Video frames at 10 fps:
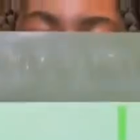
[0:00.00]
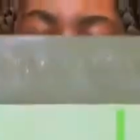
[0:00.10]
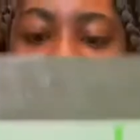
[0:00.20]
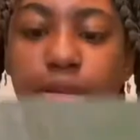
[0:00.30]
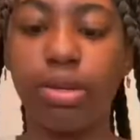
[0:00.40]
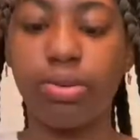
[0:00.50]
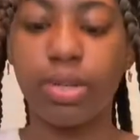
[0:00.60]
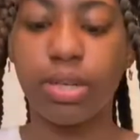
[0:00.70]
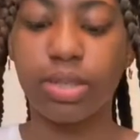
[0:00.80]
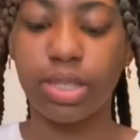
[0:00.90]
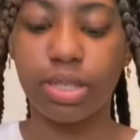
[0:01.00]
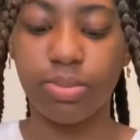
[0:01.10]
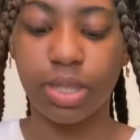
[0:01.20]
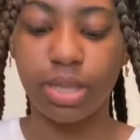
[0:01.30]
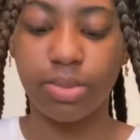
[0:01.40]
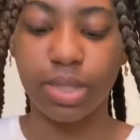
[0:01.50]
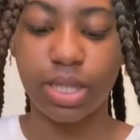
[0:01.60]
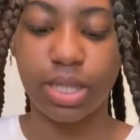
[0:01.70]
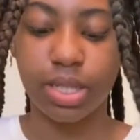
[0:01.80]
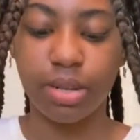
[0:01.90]
Oh no, the shipping label is at
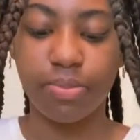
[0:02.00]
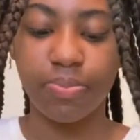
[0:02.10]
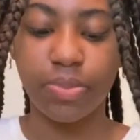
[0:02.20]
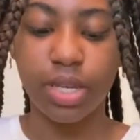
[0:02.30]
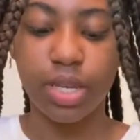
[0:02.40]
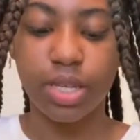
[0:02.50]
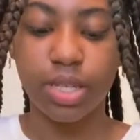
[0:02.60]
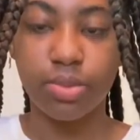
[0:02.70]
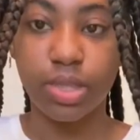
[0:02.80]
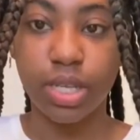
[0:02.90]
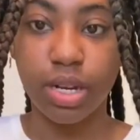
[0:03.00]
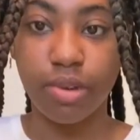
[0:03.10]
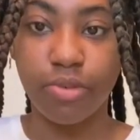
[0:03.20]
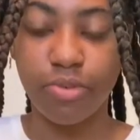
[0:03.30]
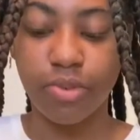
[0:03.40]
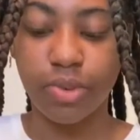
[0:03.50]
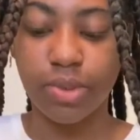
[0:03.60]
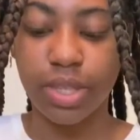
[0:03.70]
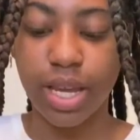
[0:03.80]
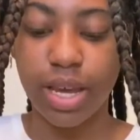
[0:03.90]
the top. So I'm just gonna
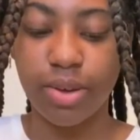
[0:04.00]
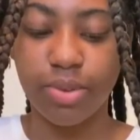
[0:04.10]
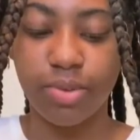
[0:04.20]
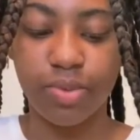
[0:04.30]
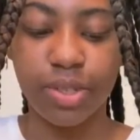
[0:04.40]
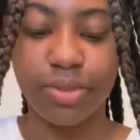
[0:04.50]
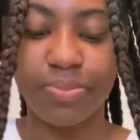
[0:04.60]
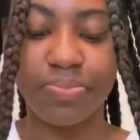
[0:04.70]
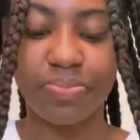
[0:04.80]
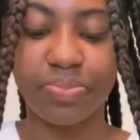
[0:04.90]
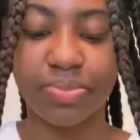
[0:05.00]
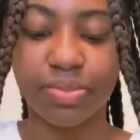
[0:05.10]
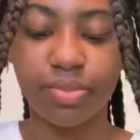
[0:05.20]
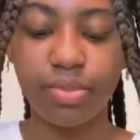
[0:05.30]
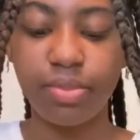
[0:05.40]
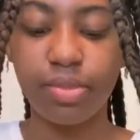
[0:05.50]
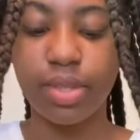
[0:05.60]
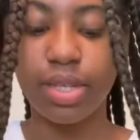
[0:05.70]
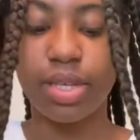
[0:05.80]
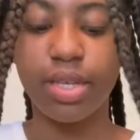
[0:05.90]
fold that over.
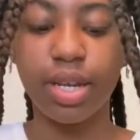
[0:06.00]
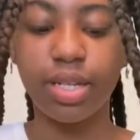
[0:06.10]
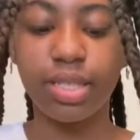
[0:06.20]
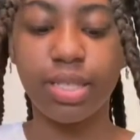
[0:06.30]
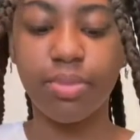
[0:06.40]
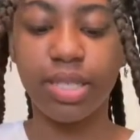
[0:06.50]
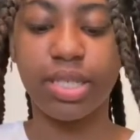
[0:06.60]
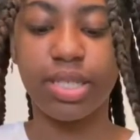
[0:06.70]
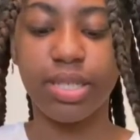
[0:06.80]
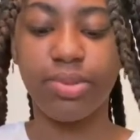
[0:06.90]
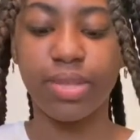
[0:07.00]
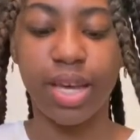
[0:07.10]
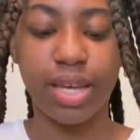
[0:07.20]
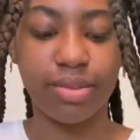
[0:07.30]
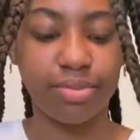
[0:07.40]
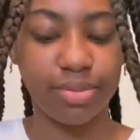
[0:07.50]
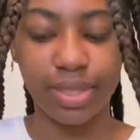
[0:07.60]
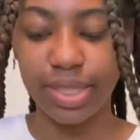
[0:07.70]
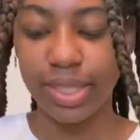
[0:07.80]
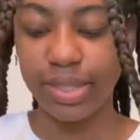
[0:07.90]
Y'all didn't see me just do that.
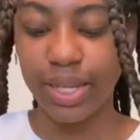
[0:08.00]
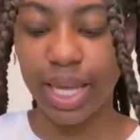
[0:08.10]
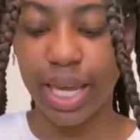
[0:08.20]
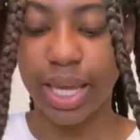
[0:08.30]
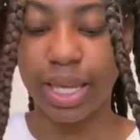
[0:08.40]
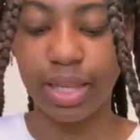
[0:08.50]
It's okay.